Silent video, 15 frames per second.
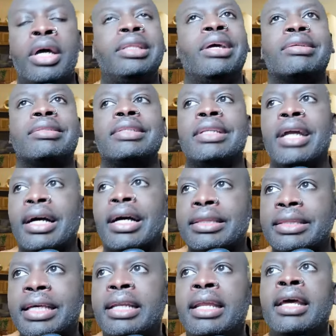There's
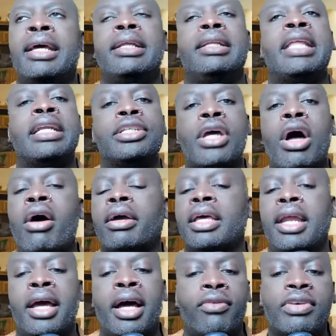nothing that y'all
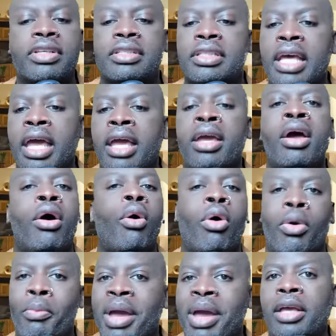can ever say
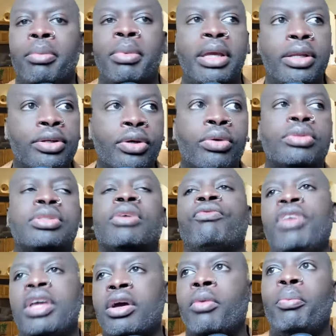or make me do to
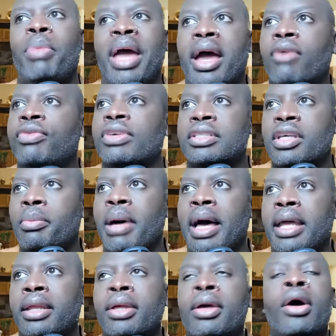feel bad for somebody